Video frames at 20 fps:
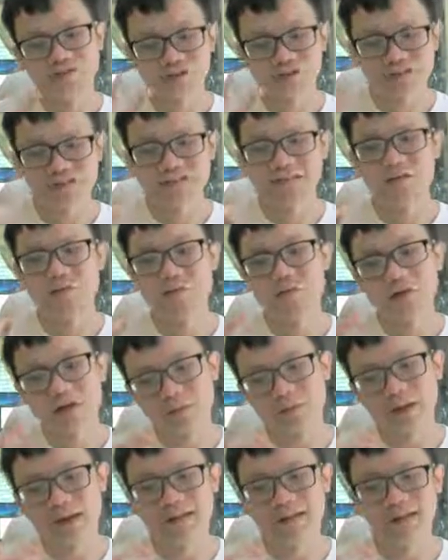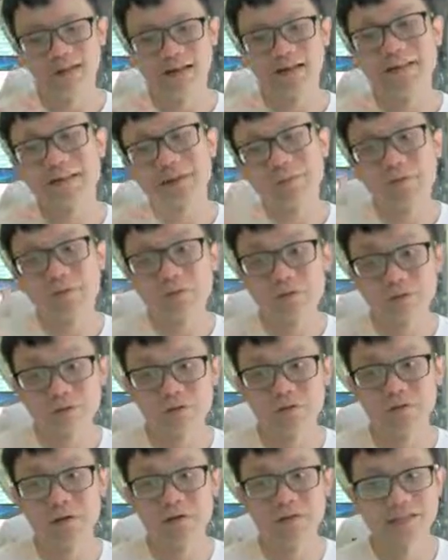change the word, but uh, some book
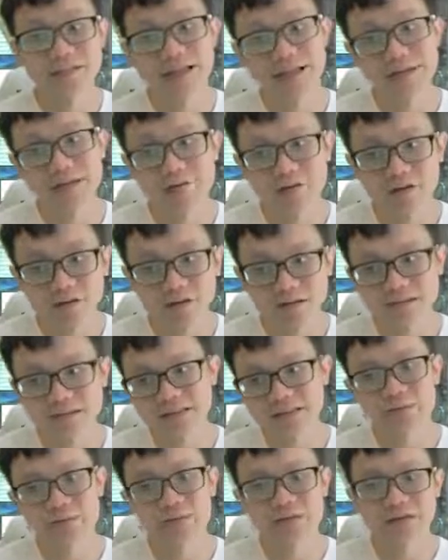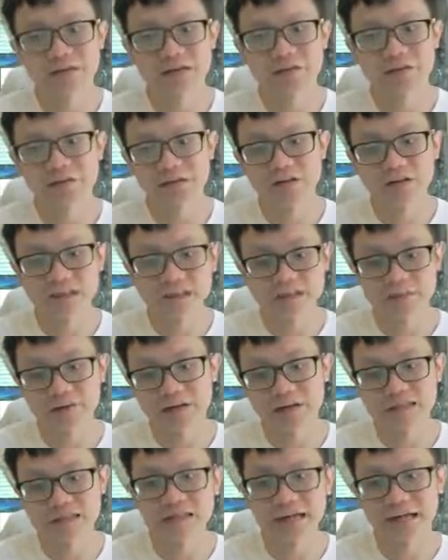you will say alveoli, some book say alveolus.
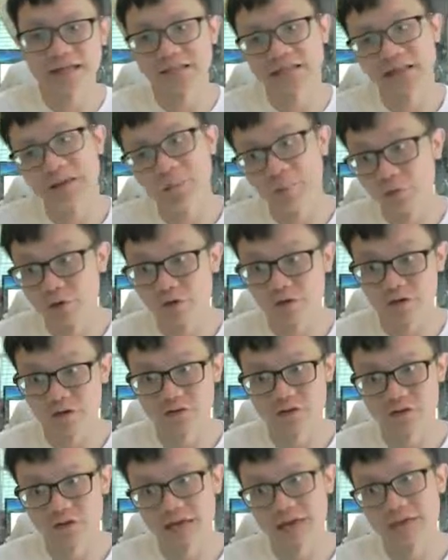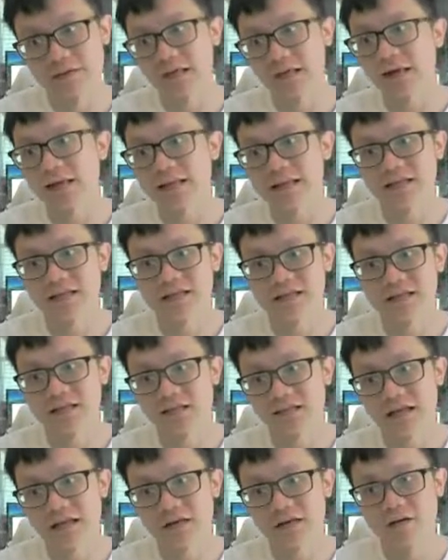What is the answer? Both also can. Huh? It's just
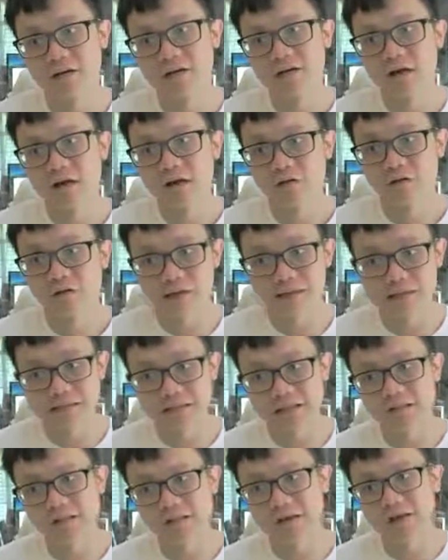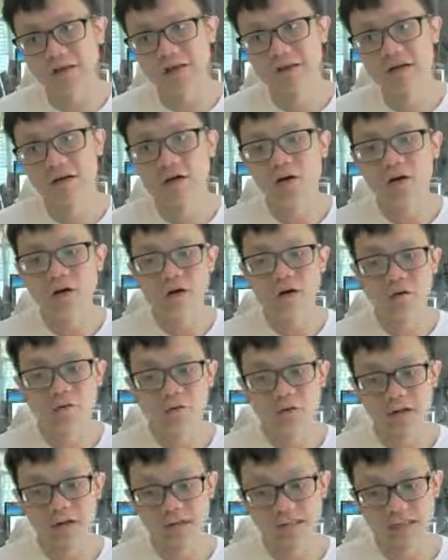like one singular,
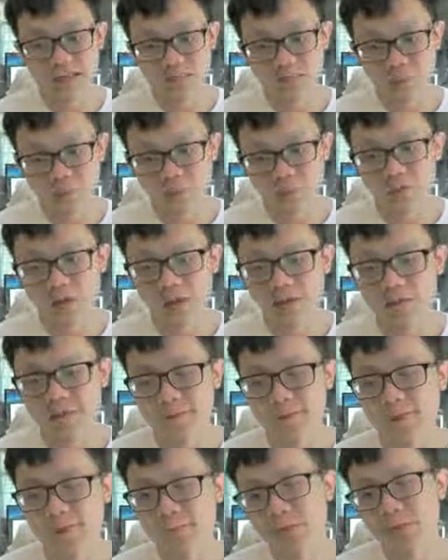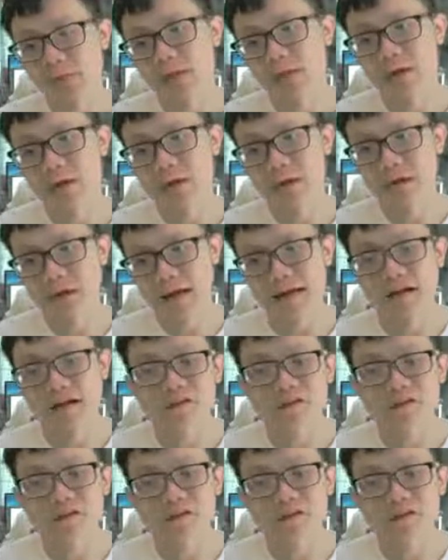one is plural. And